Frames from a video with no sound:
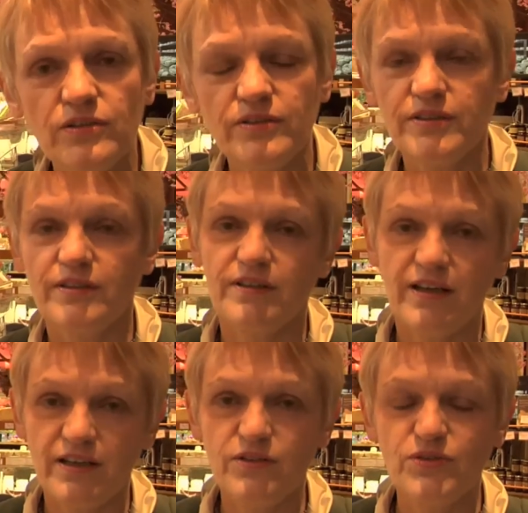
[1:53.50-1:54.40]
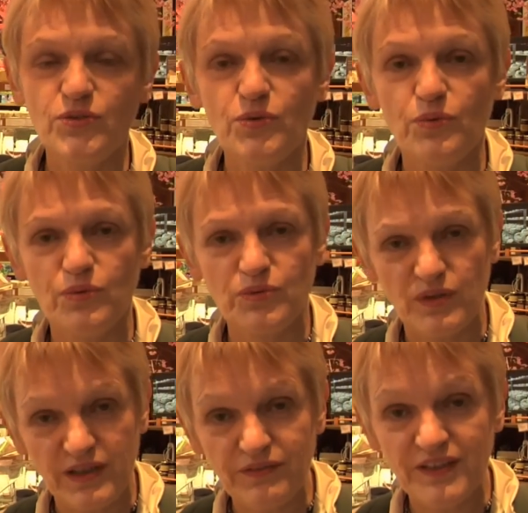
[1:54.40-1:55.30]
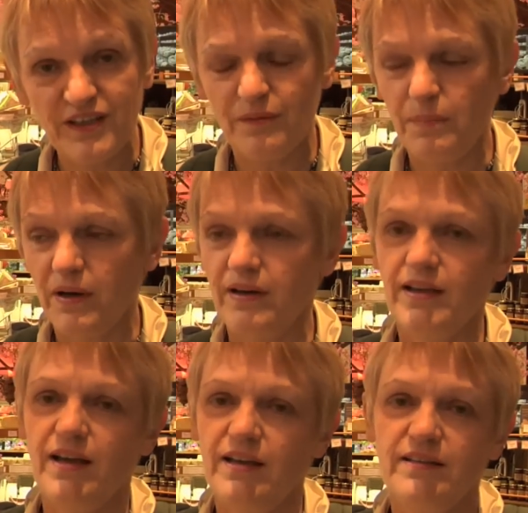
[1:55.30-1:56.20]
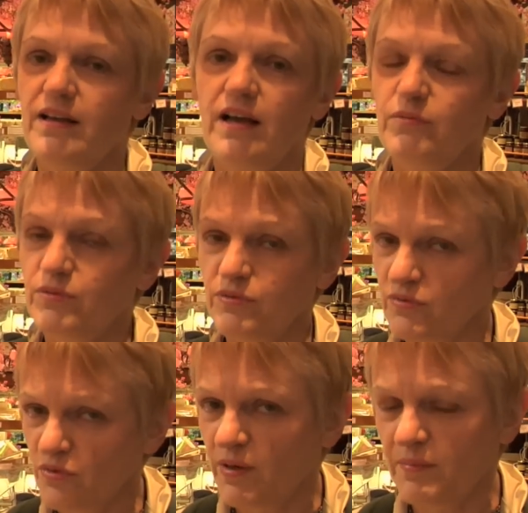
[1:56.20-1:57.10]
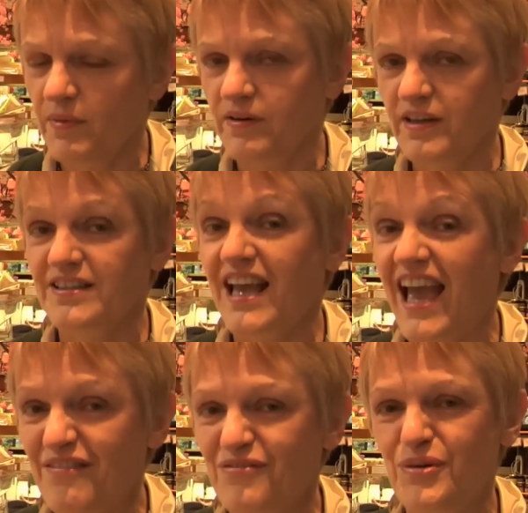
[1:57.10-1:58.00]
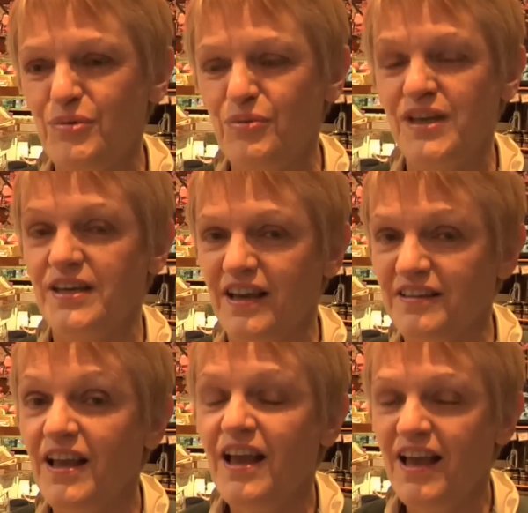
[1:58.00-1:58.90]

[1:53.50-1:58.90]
years. Uh, I used to, to live nearby and I would do my market every week and